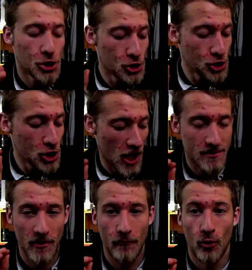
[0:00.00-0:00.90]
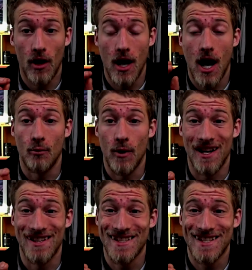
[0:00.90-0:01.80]
just before I
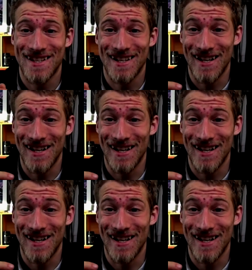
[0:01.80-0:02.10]
went